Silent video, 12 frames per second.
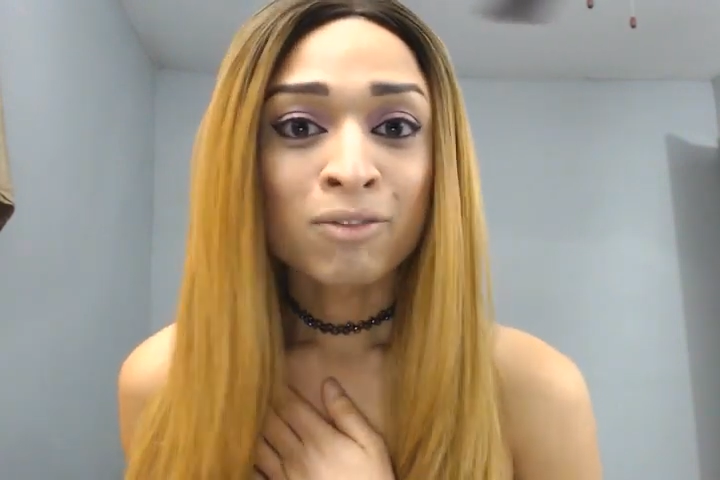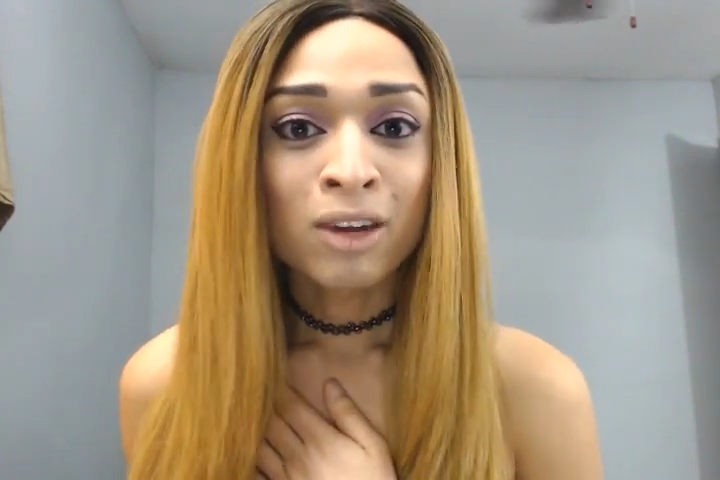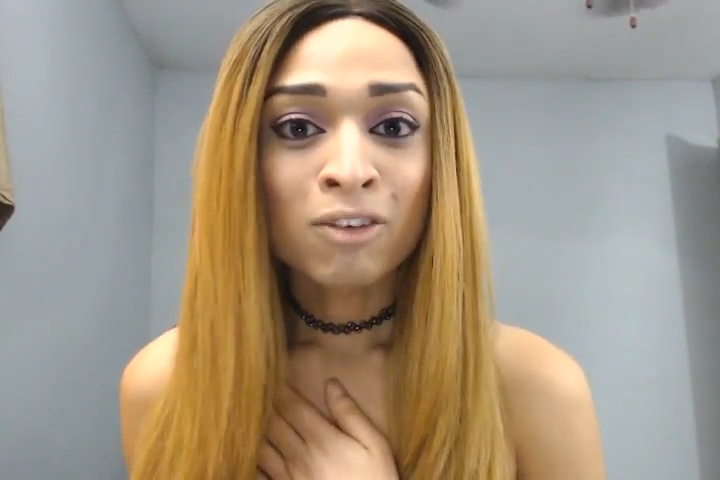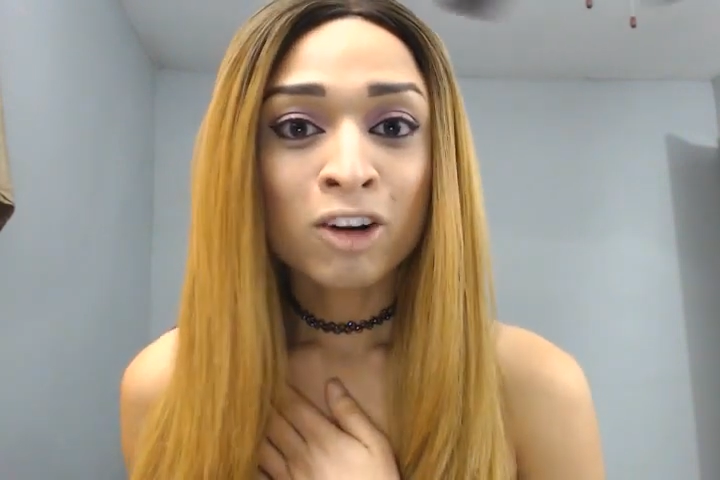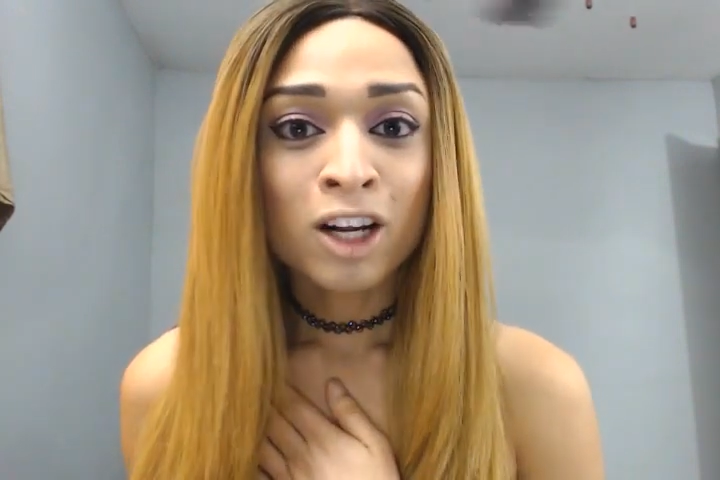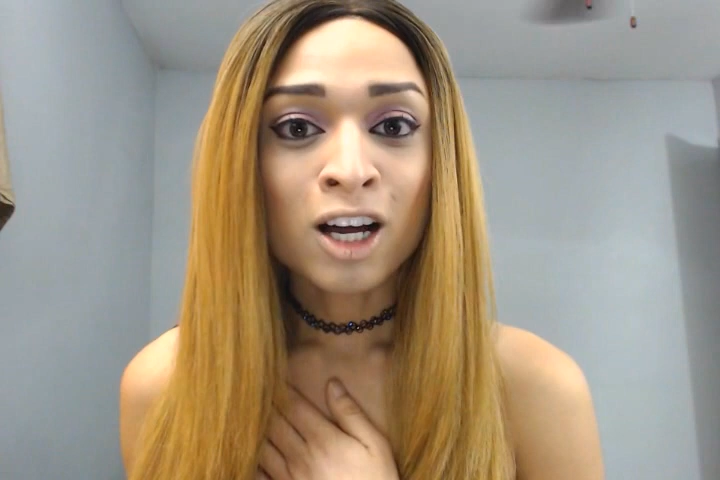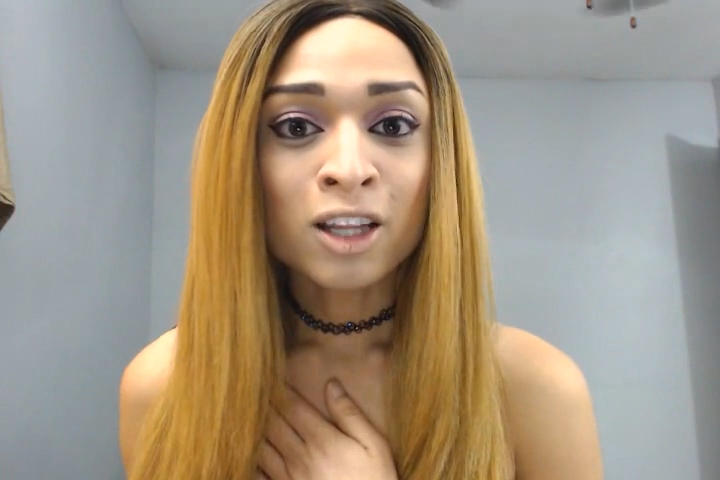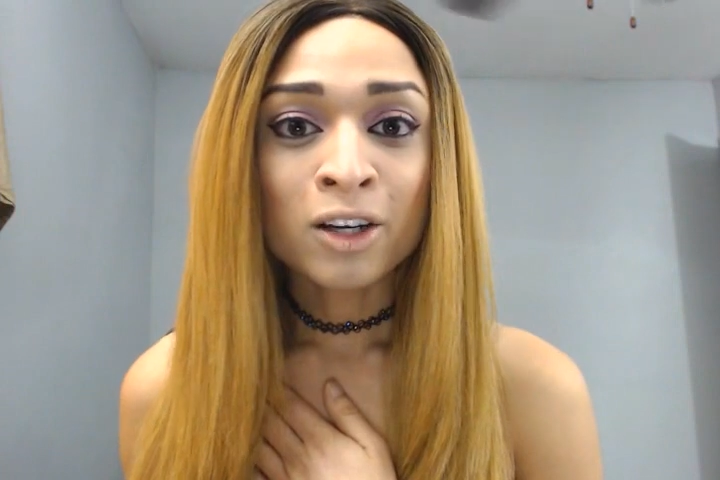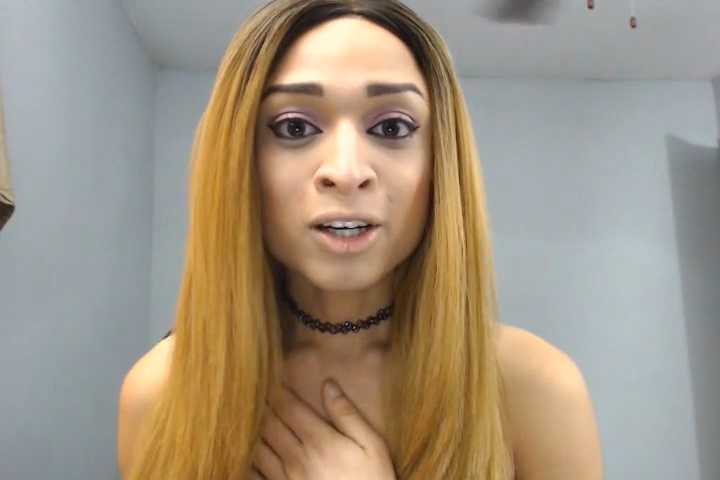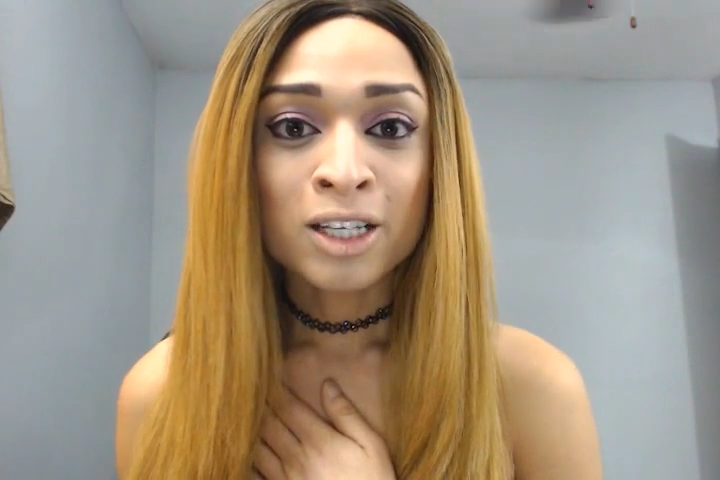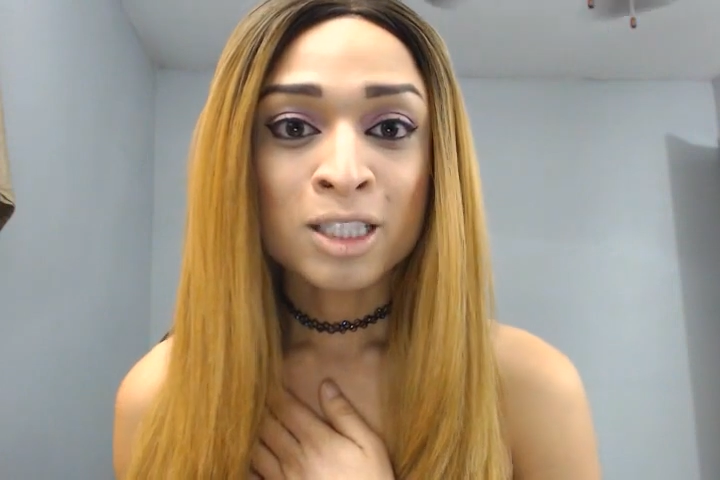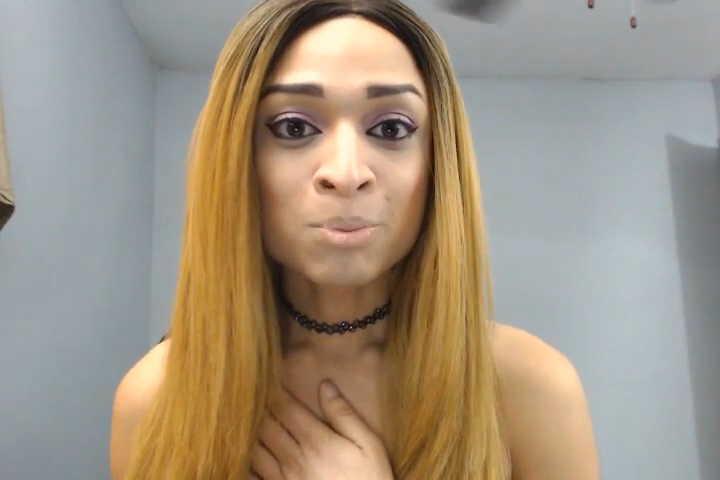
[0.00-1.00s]
favorite
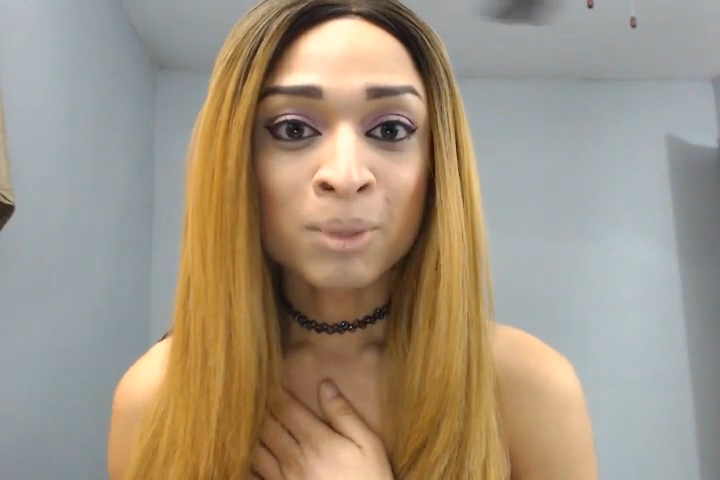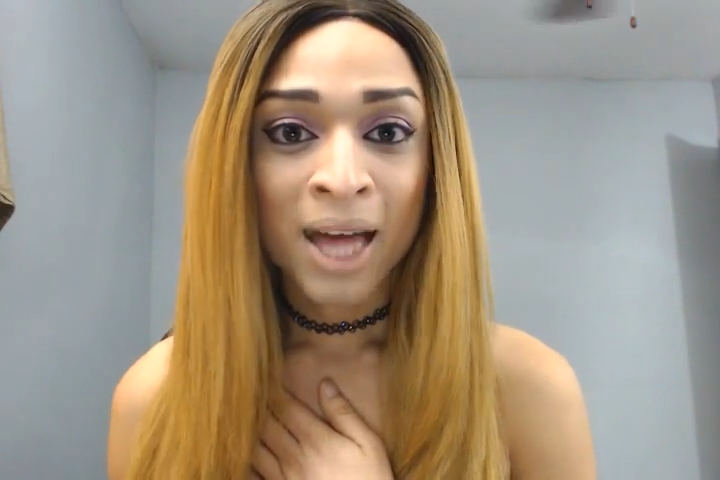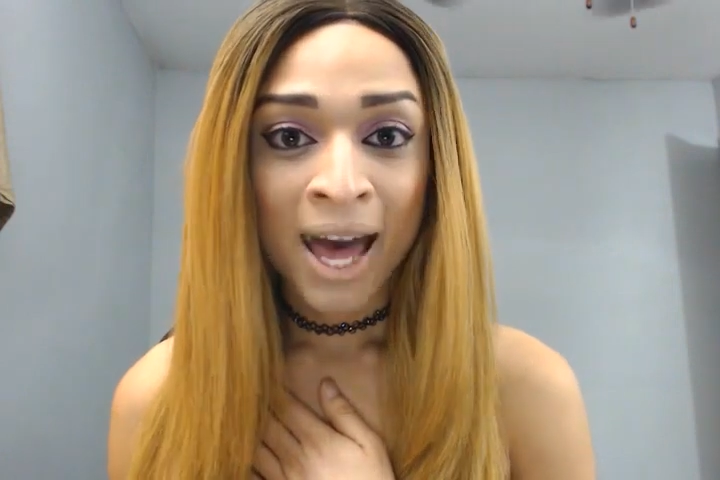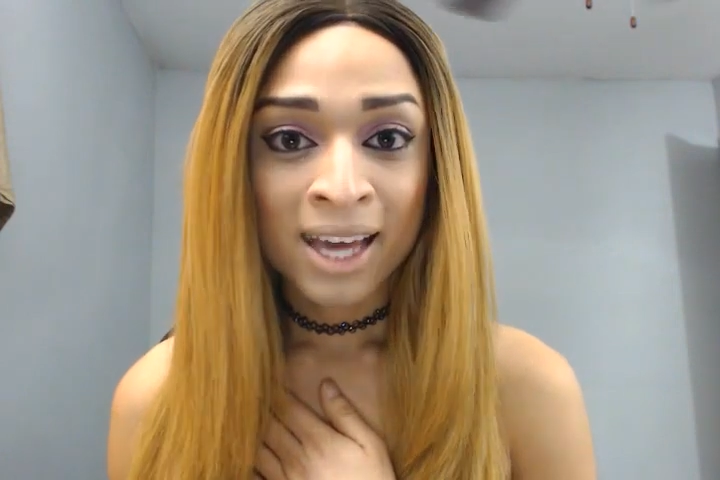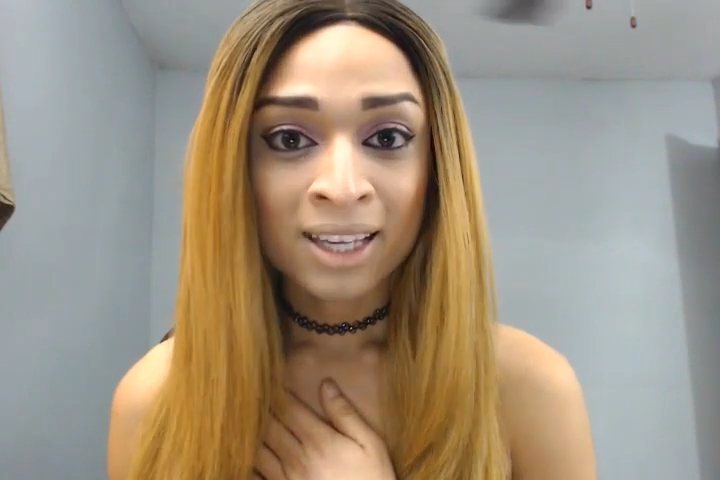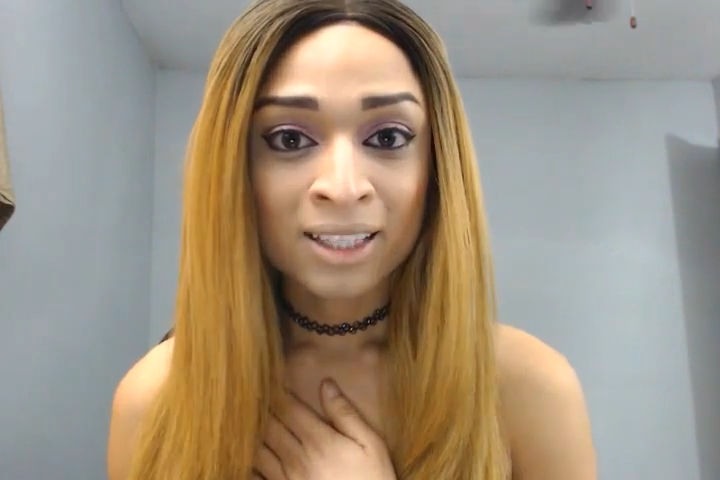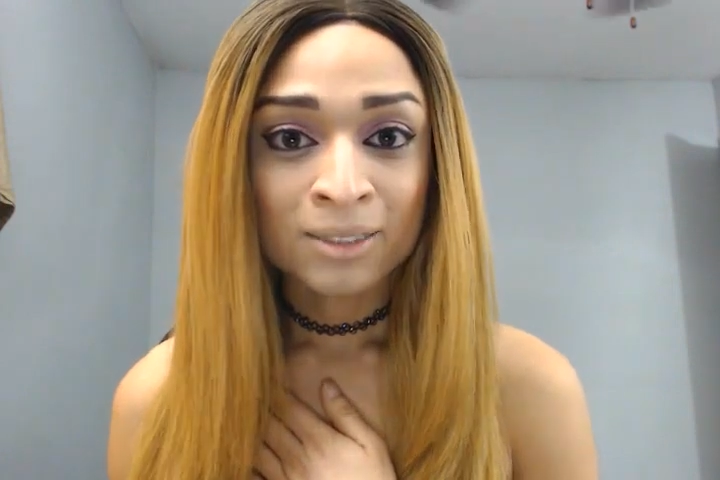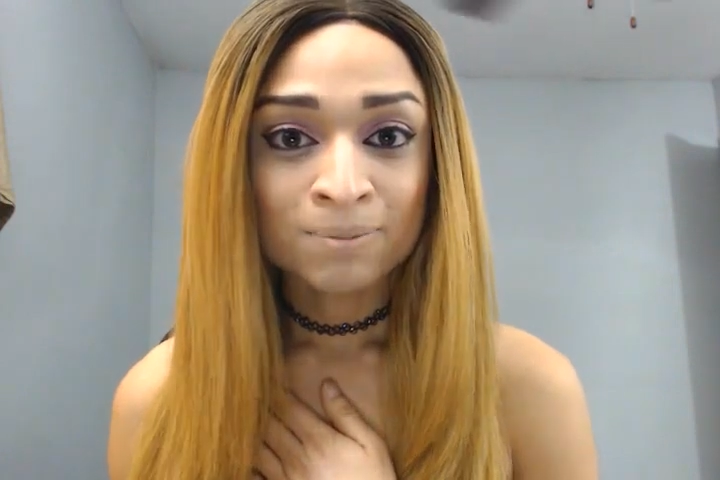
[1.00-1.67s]
color is black.